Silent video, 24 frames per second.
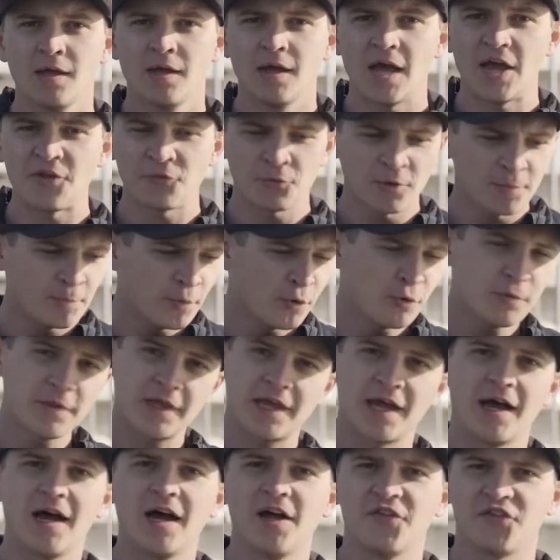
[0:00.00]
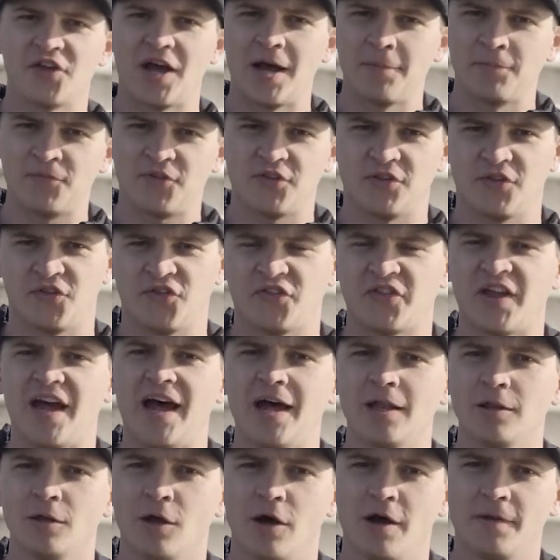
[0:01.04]
As we pull the cars up to the
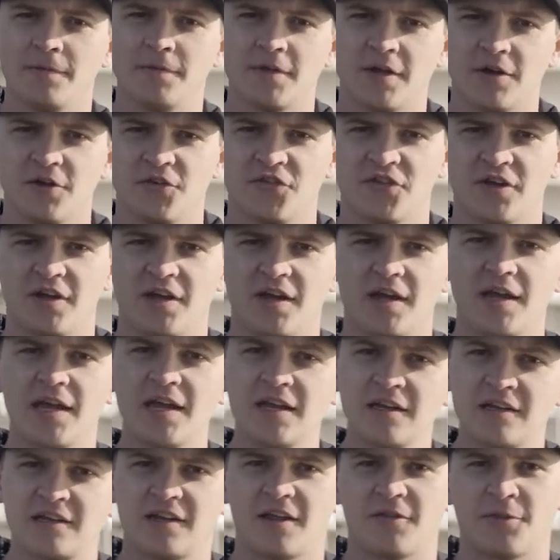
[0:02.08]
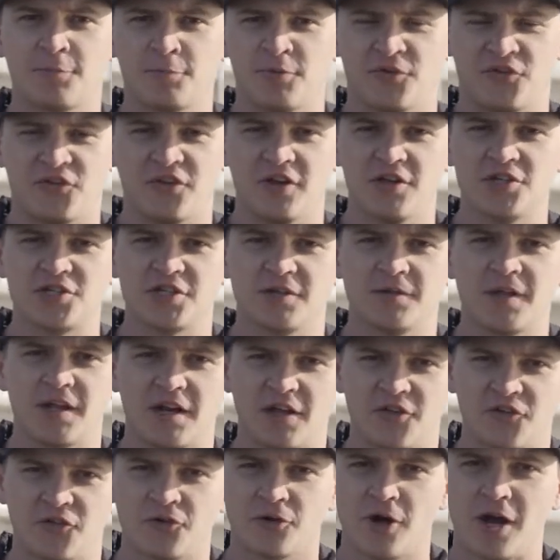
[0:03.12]
start line, there's an in-depth procedure that
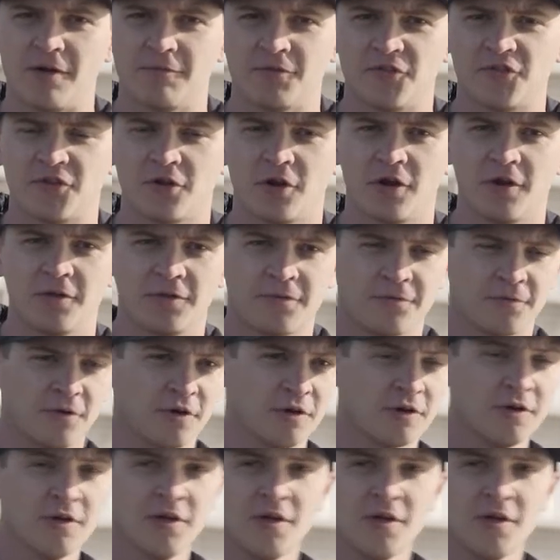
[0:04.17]
us drivers go through.